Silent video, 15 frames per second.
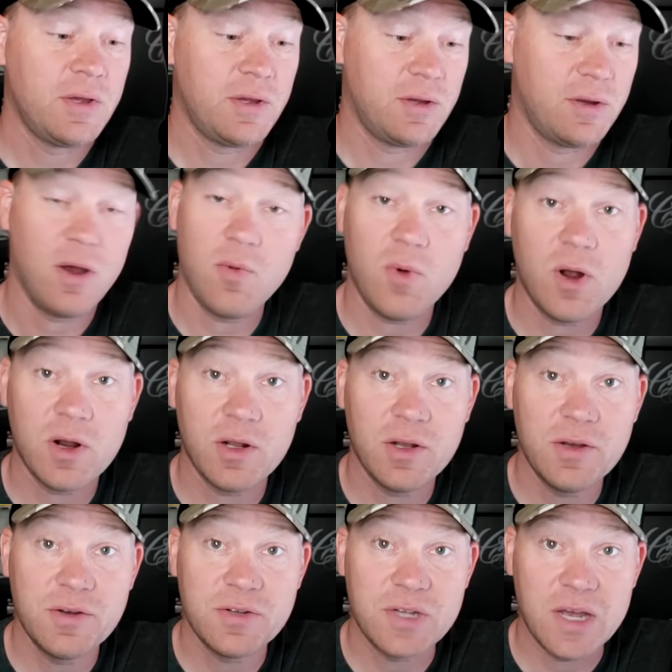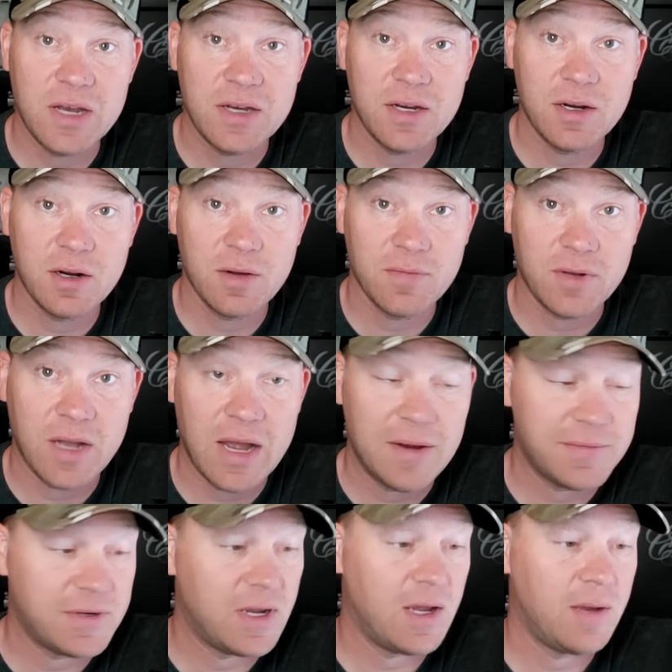You don't want to lose that deer of a
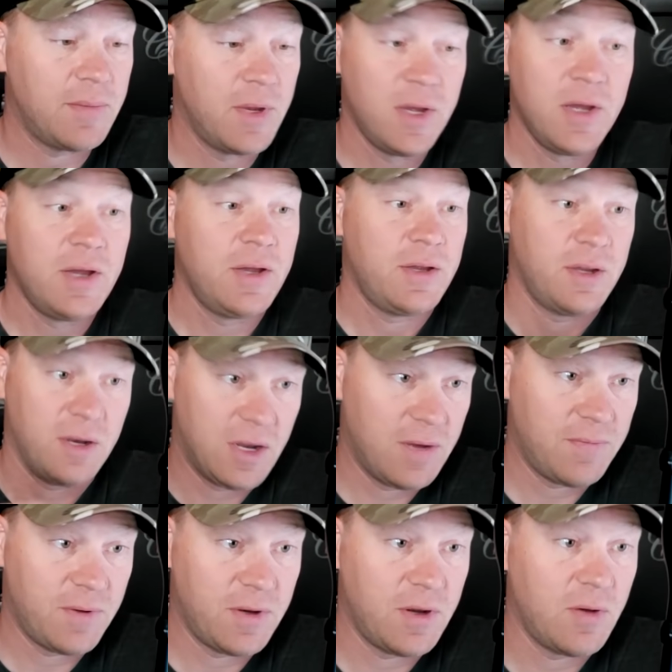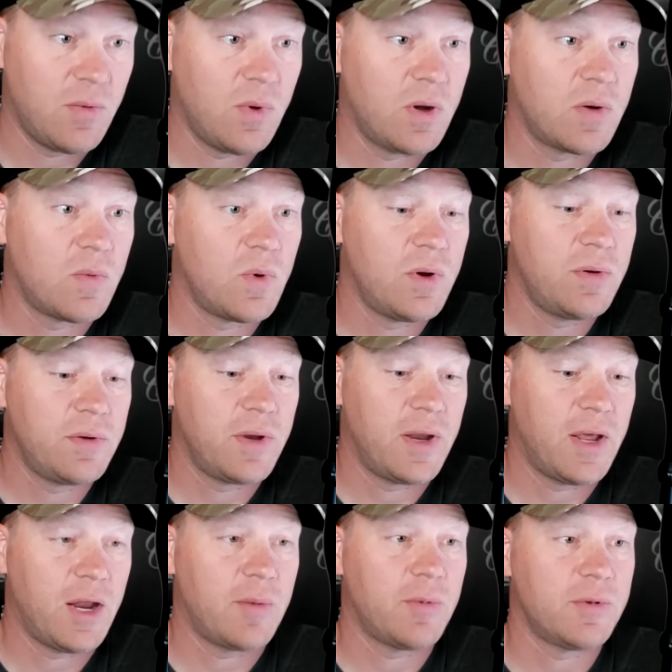lifetime. You definitely don't want to wound an
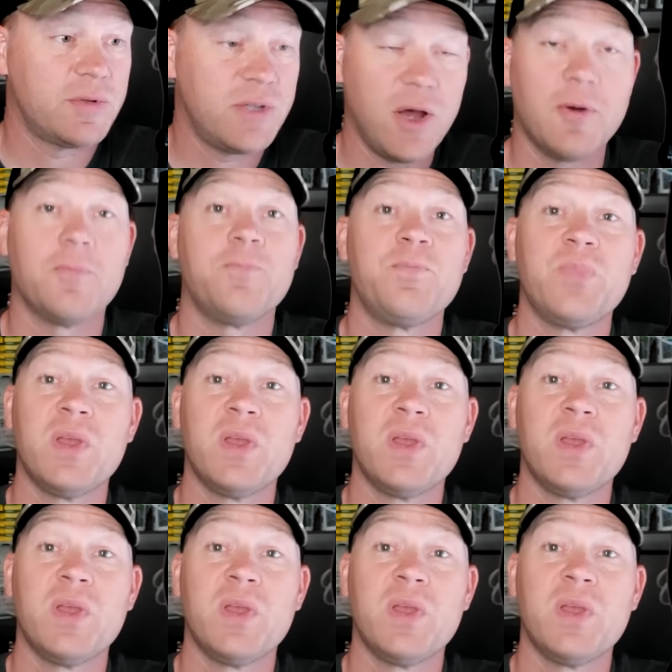animal. So,